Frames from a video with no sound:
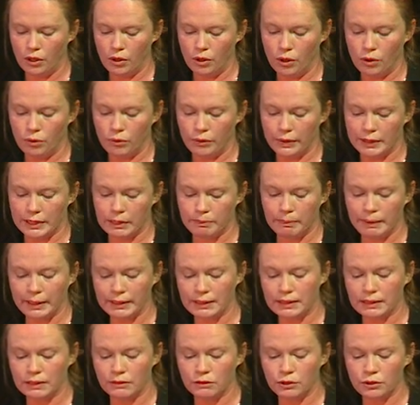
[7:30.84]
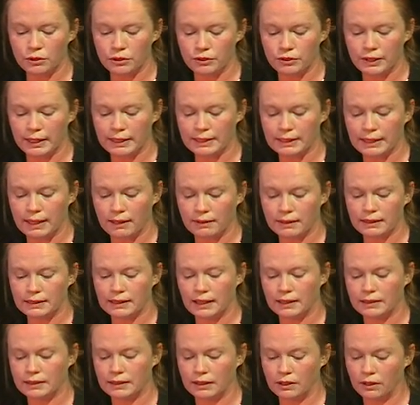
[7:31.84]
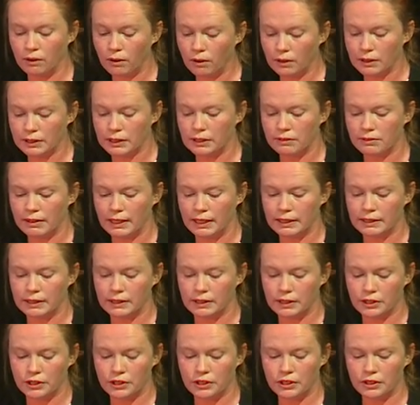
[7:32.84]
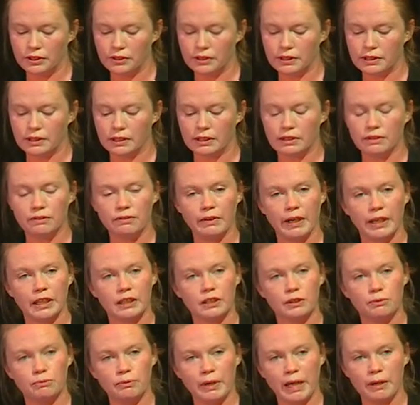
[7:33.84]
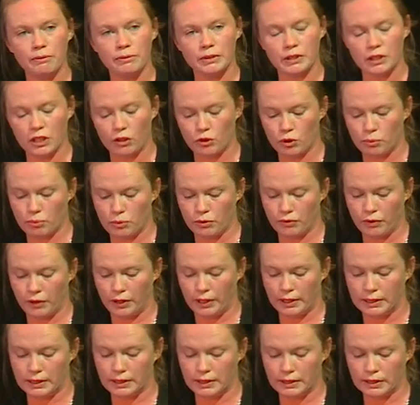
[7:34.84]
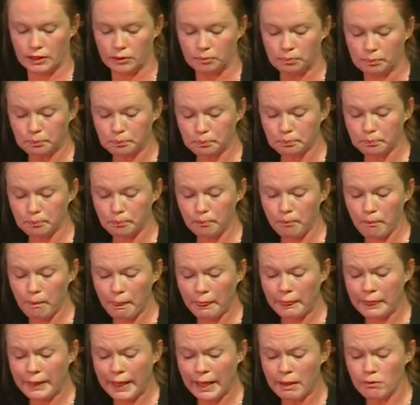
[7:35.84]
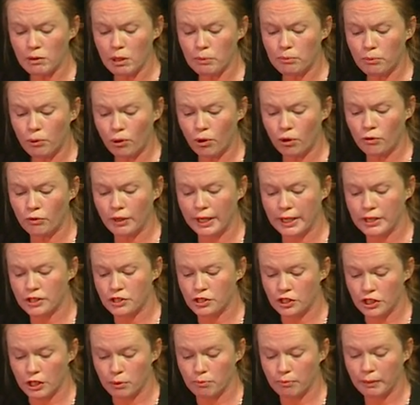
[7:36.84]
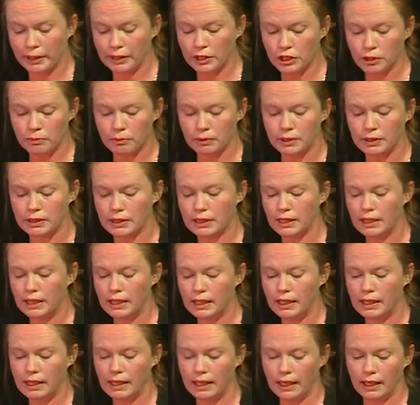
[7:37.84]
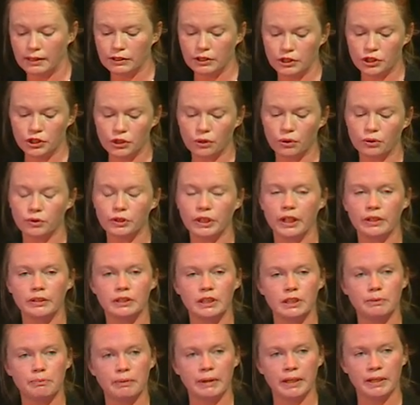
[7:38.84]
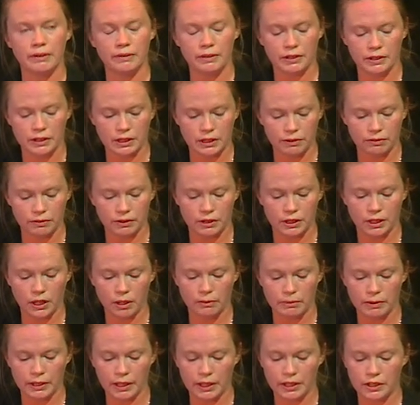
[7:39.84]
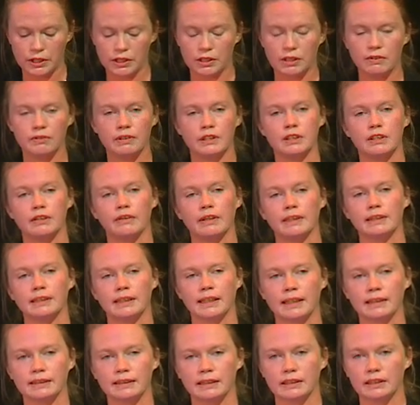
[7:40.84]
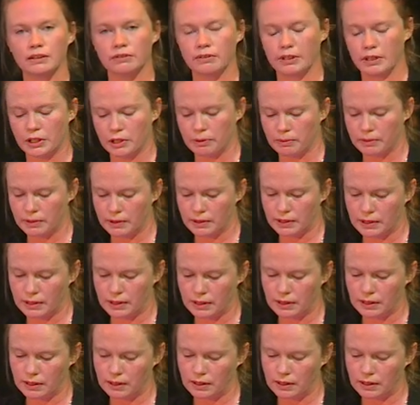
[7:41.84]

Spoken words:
We're expecting them to address outstanding quality-related issues that affect payment service providers, namely poor relationship management and the short notice periods for termination of indirect access arrangements.